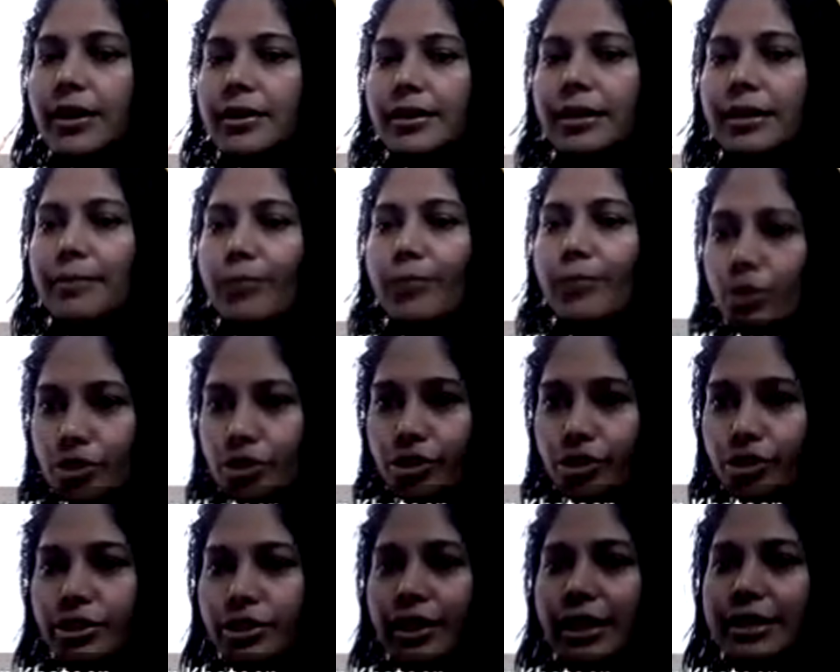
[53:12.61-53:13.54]
then
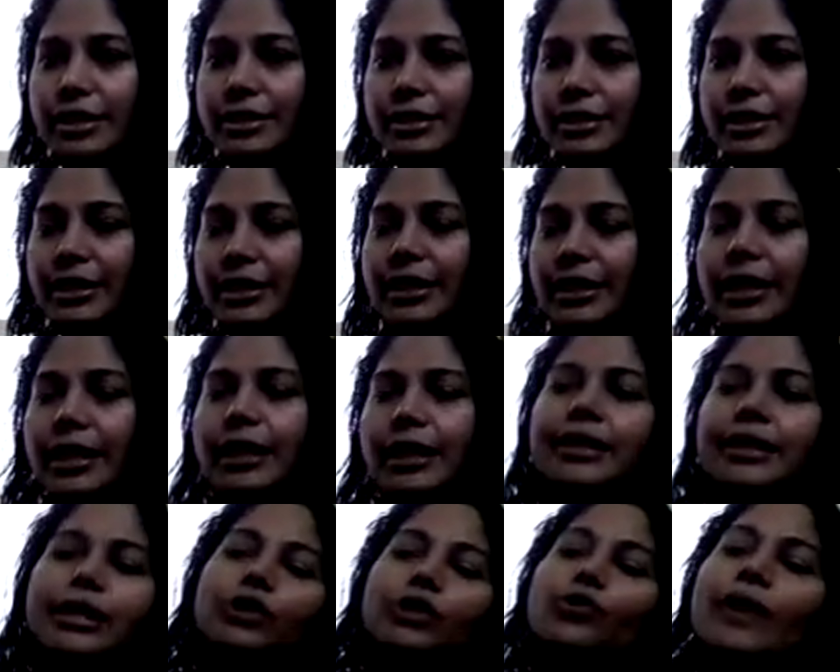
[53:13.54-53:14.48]
moisturizing
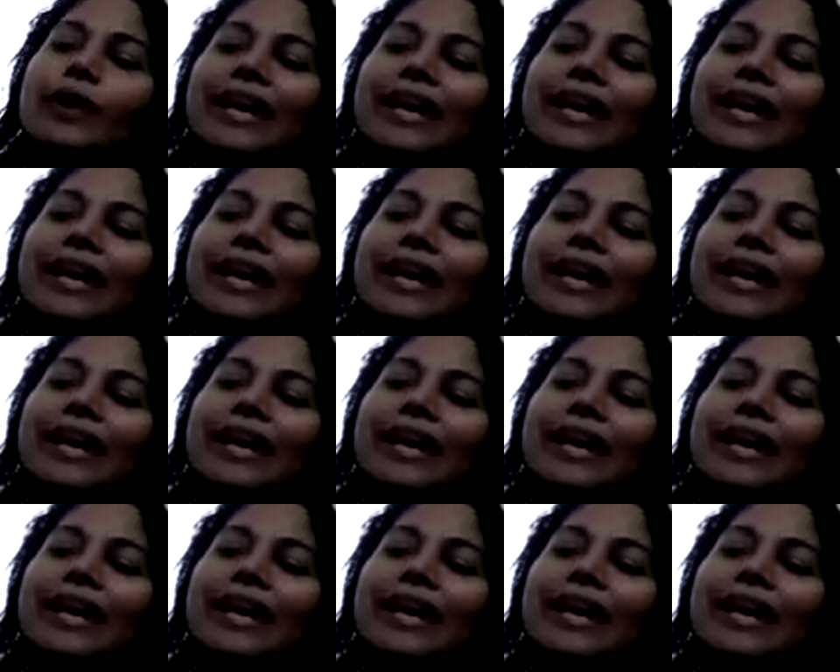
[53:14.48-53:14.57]
then you